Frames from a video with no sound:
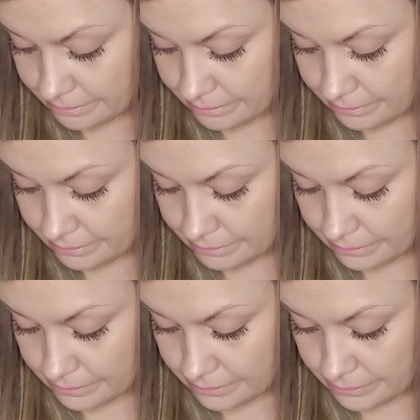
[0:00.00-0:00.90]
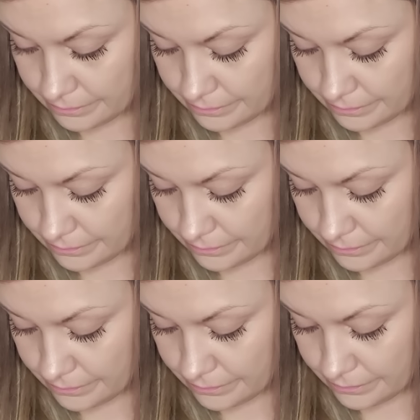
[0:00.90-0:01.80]

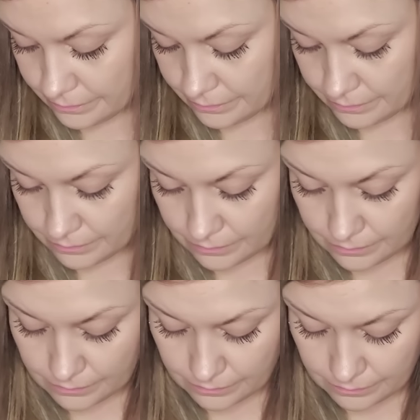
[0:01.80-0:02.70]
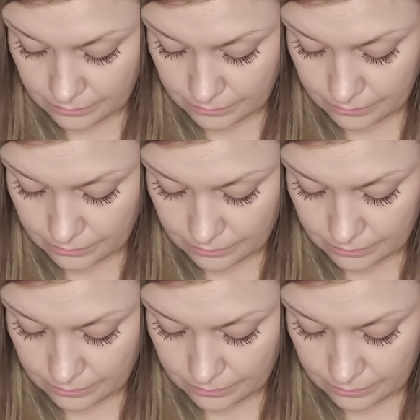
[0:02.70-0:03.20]
Nobody speaks.